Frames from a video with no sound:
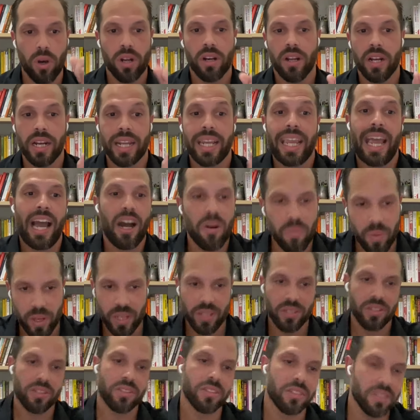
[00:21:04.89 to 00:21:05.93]
an account
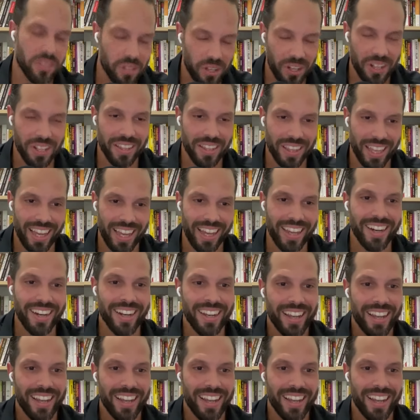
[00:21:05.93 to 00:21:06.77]
manager, let's just call it that.